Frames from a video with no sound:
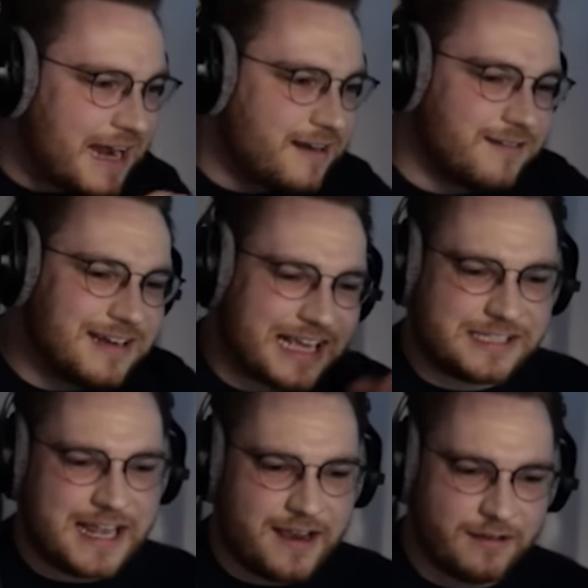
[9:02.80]
done.
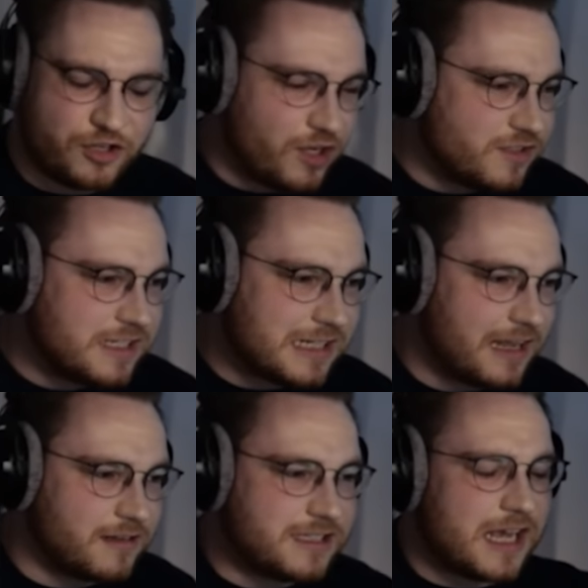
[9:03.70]
Next day, he calls and he's
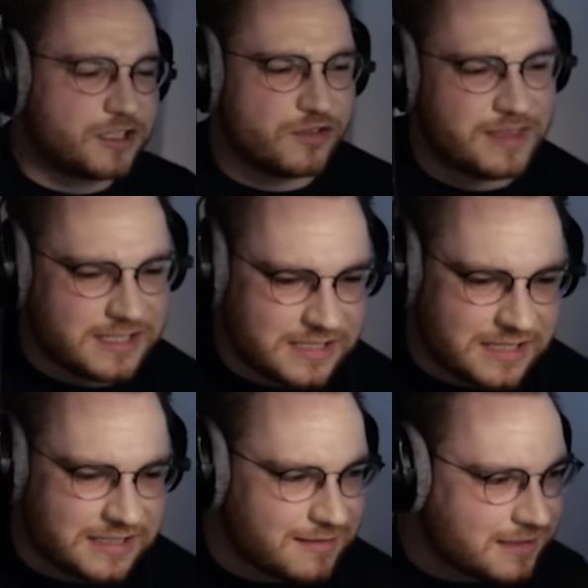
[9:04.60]
like, "Zack, so this is
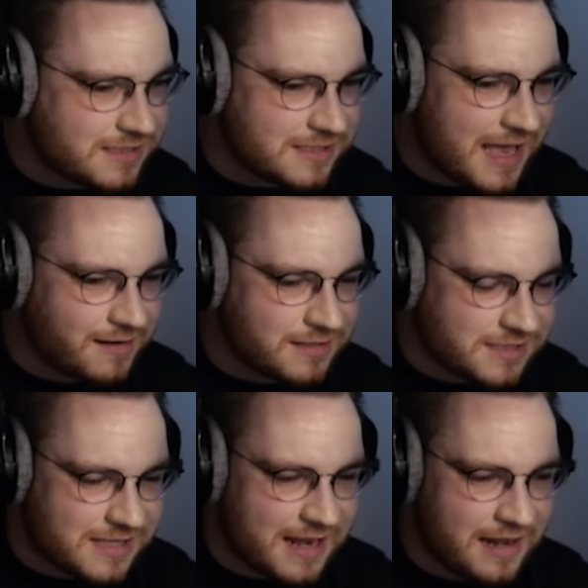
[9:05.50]
the this is that
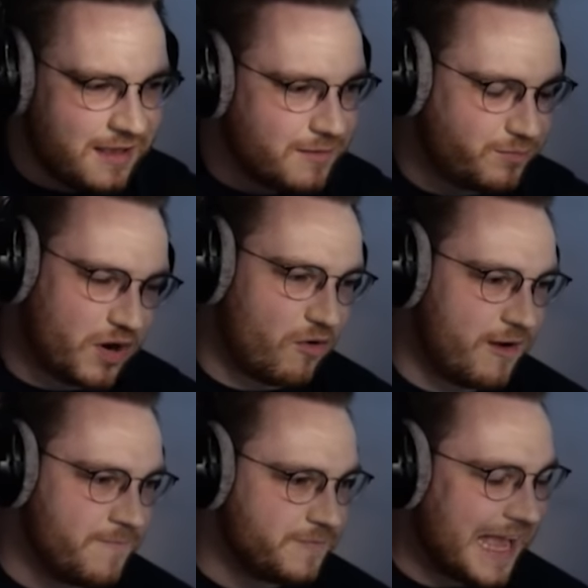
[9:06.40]
this is that,
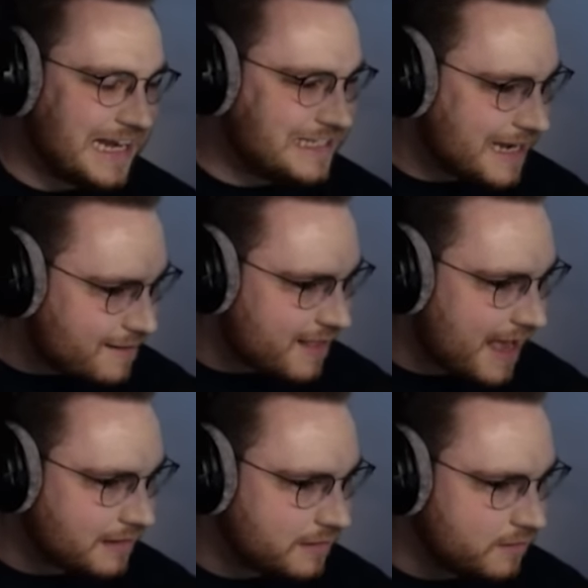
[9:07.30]
bro." And he did
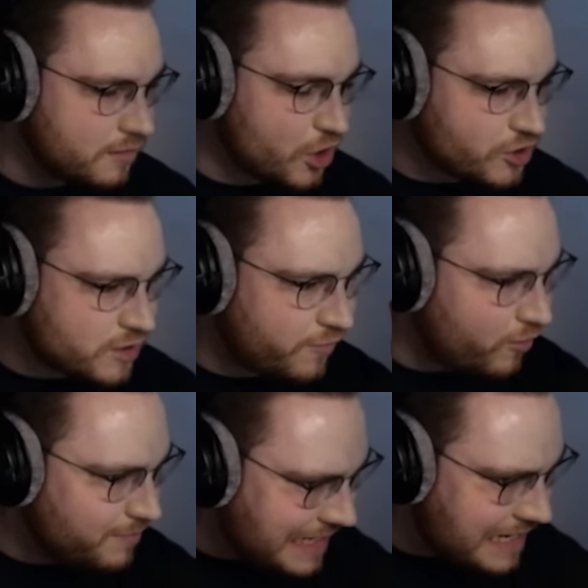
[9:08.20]
that not just
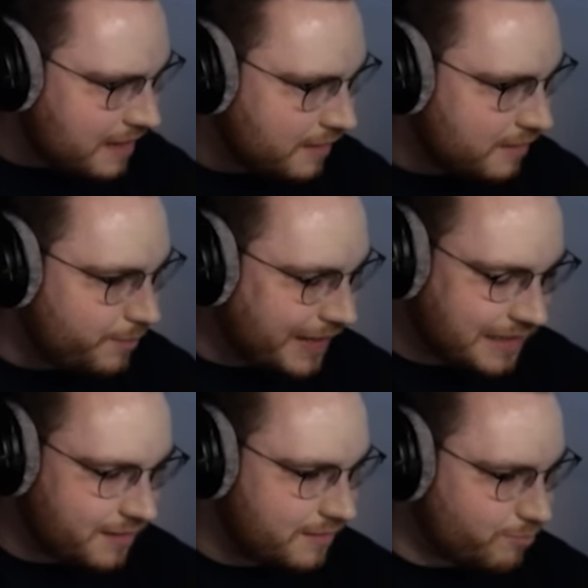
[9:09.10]
for me,
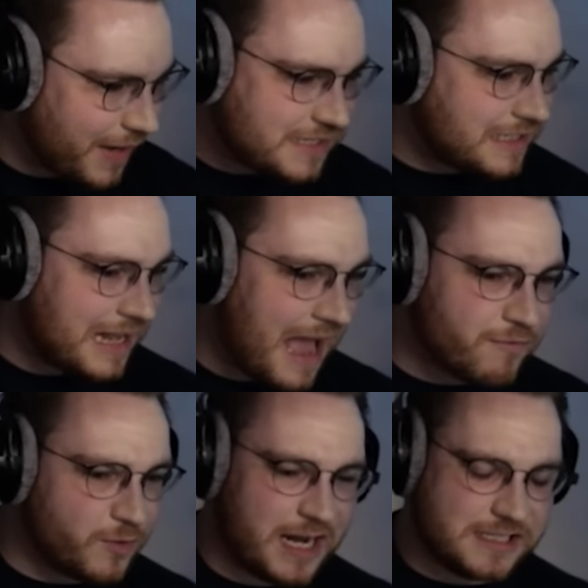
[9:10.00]
but basically
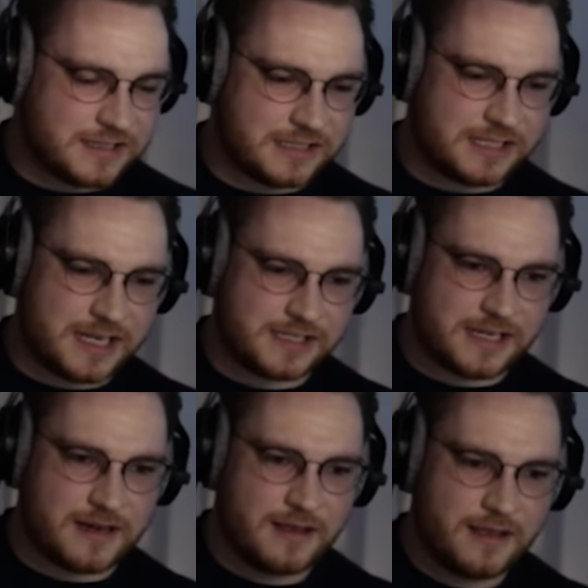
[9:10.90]
everyone else in the CS
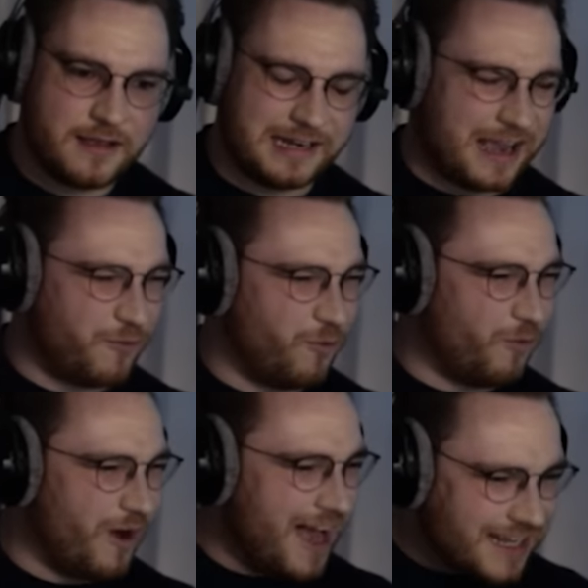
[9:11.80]
scene. Like,
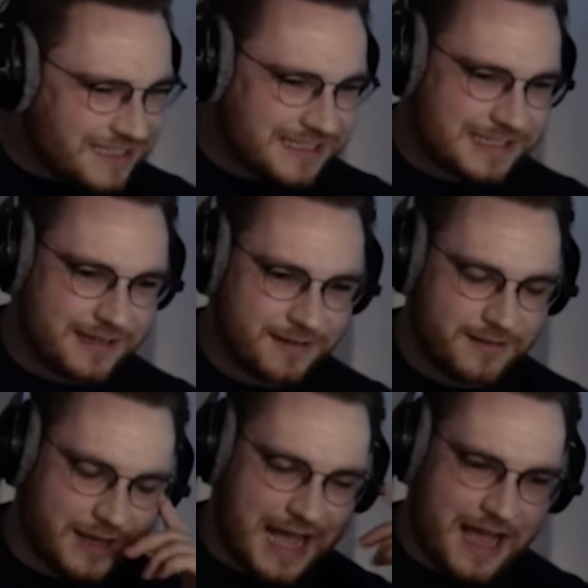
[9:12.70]
what?
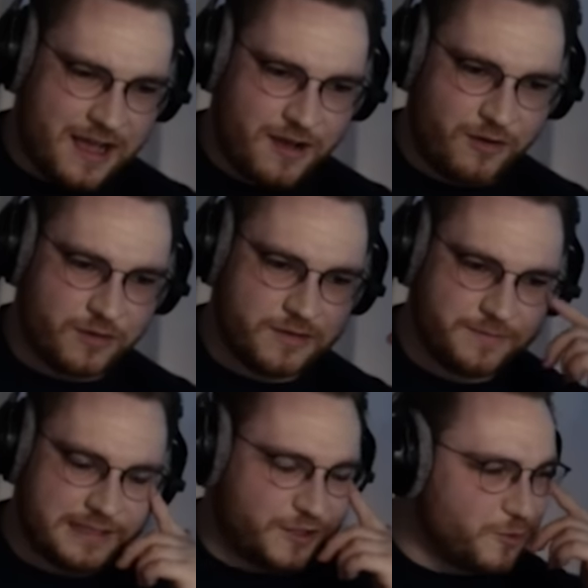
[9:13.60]
How?
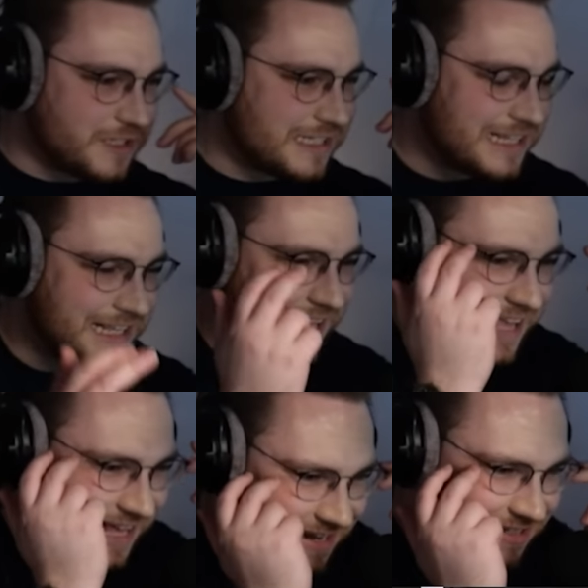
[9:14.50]
She was
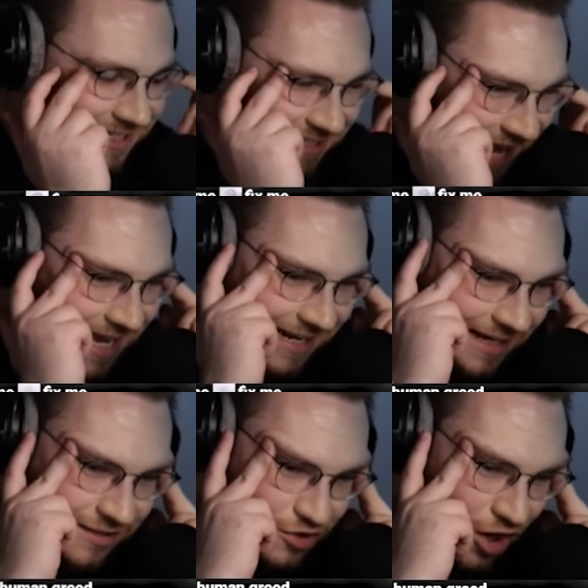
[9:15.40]
insane
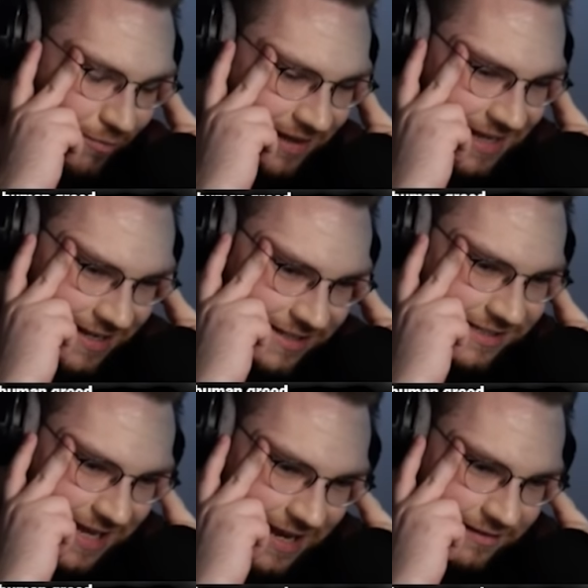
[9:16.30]
at his job,
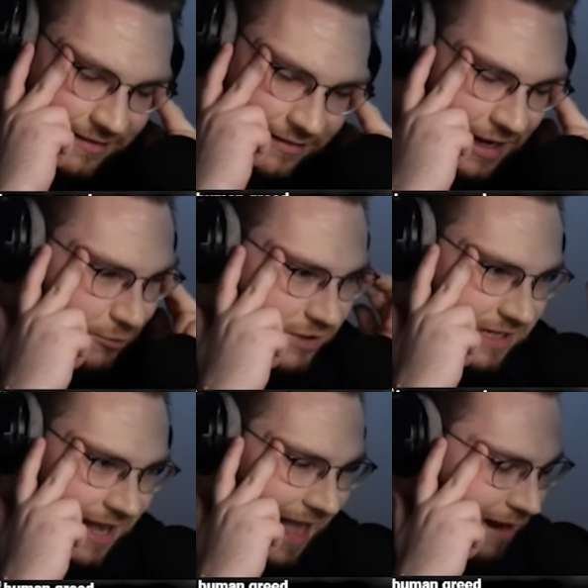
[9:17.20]
insane. And he
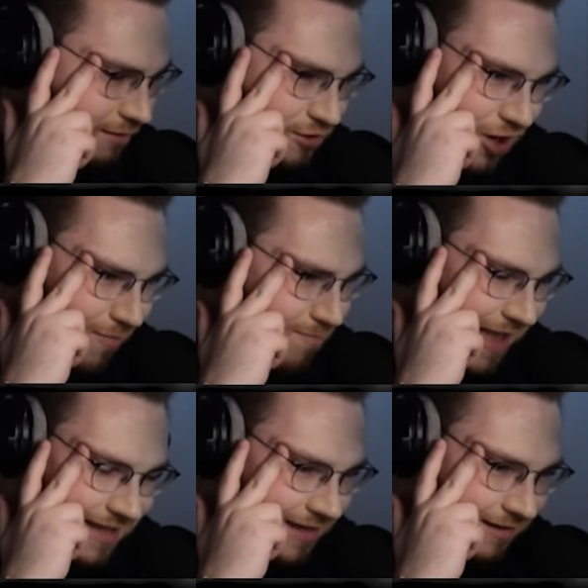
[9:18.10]
was at the top
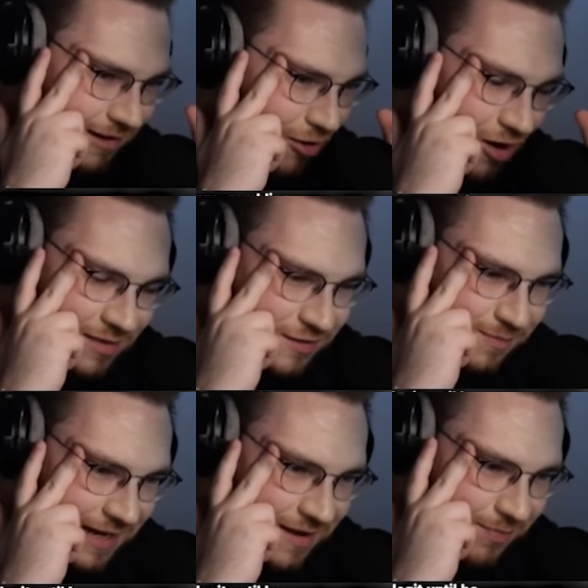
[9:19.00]
making all
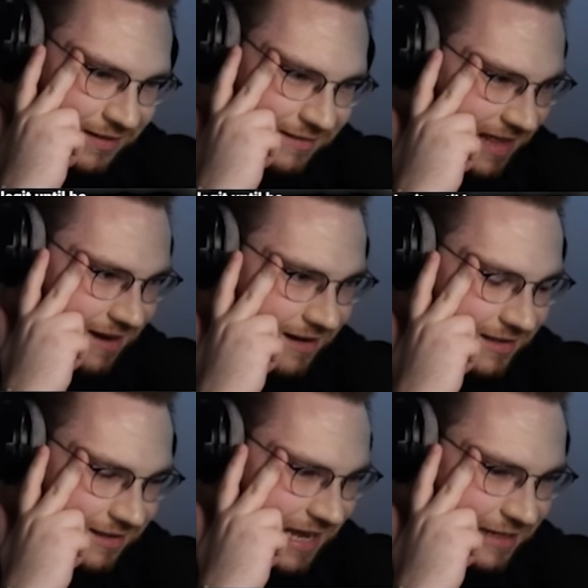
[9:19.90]
this money, but then
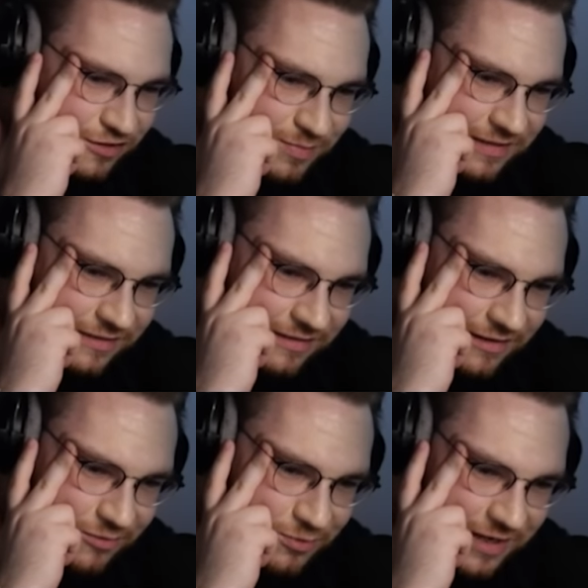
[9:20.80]
he has to be this
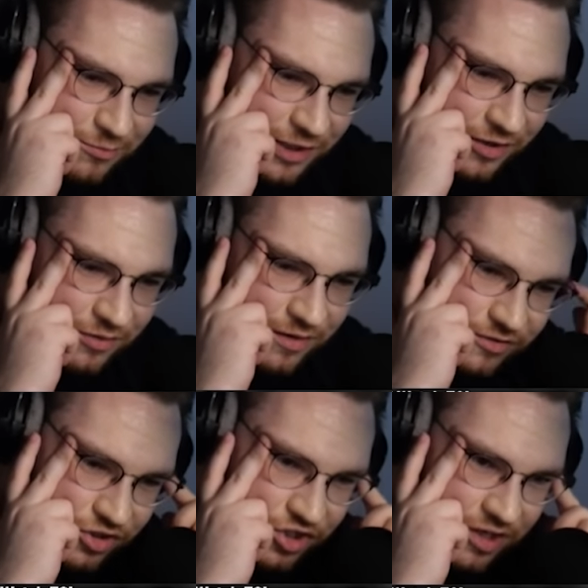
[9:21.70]
uh, weird weirdo.
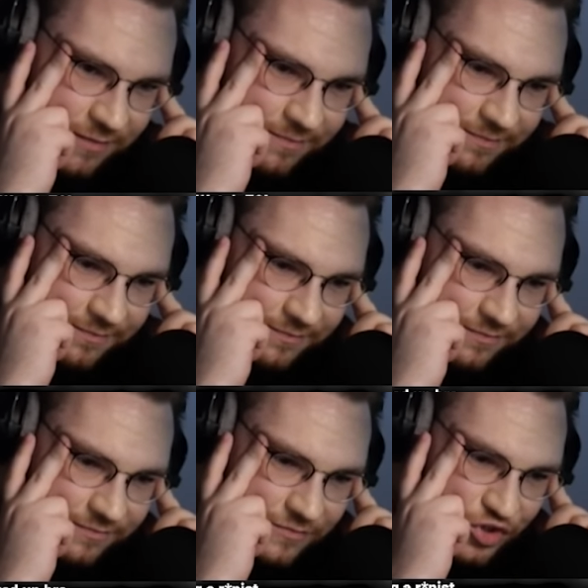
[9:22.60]

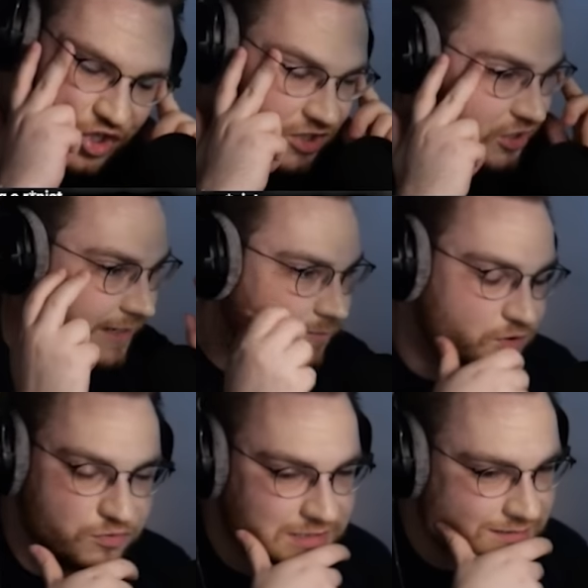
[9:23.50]
GG. GG,
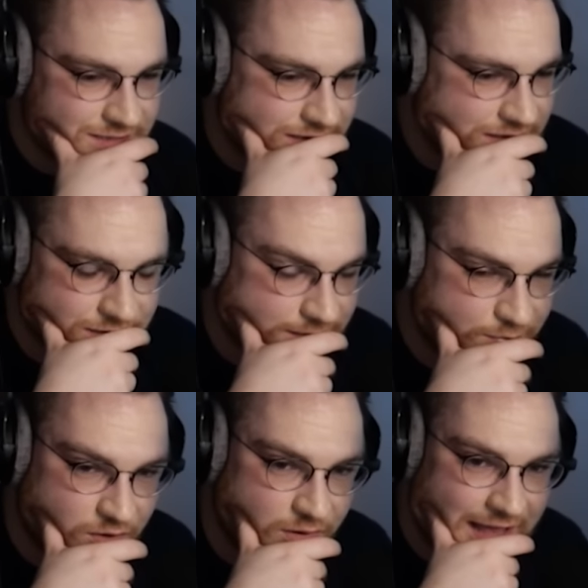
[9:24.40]
dude,
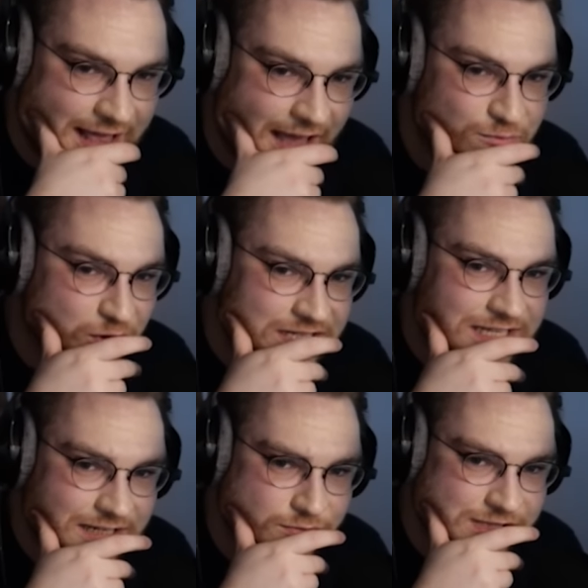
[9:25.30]
bro. And what he
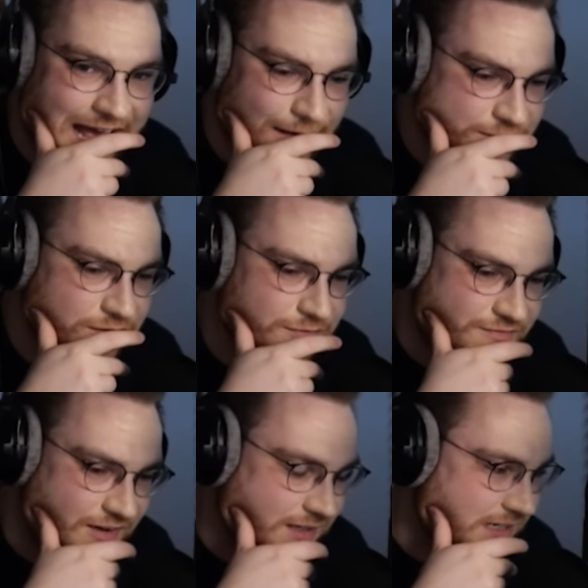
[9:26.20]
did, he was absolutely
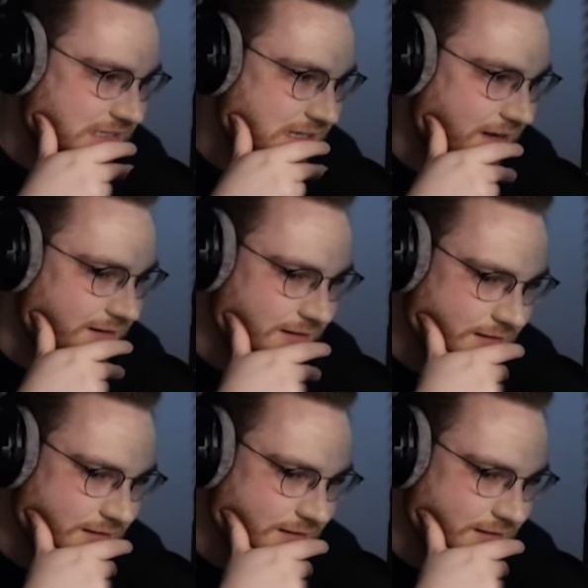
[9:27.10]
fucking insane.